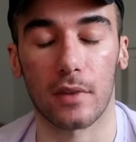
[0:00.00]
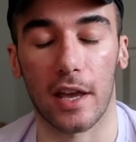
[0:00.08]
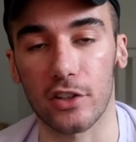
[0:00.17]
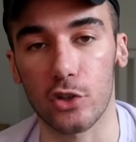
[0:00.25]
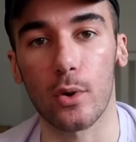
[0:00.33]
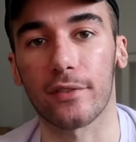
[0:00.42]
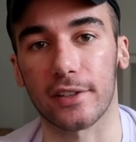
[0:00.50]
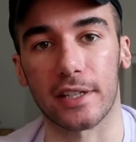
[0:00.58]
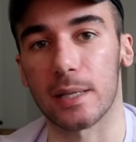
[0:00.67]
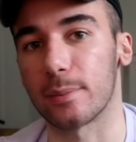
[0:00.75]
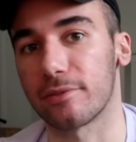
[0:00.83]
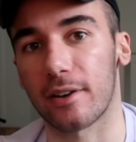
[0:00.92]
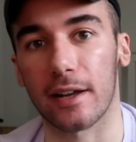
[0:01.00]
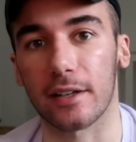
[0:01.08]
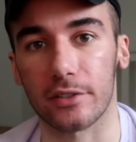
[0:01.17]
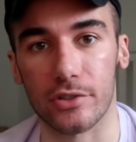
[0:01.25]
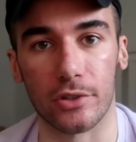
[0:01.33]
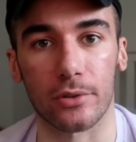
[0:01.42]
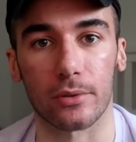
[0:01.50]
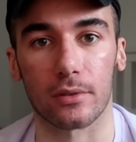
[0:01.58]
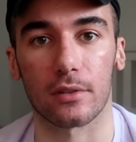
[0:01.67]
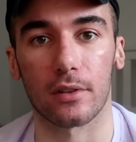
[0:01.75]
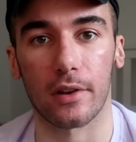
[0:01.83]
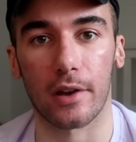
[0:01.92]
And you have to keep fighting too.
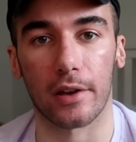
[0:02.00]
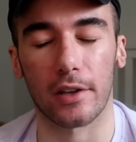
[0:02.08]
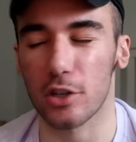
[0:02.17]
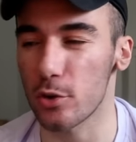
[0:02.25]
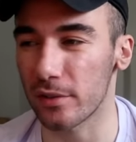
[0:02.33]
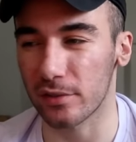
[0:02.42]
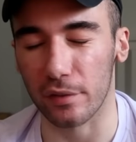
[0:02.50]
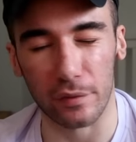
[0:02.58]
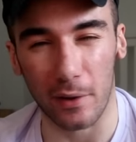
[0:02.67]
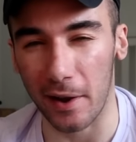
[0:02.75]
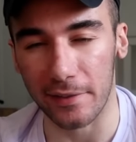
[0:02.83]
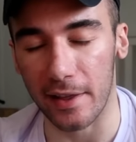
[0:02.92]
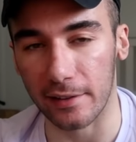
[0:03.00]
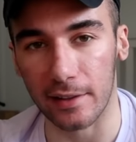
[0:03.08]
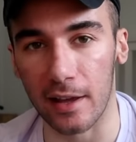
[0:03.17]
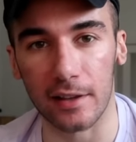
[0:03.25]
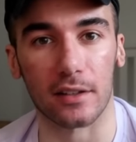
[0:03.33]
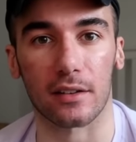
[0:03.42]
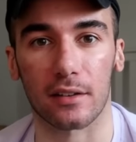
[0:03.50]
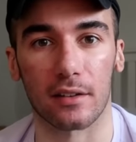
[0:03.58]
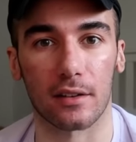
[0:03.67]
You have to find that light.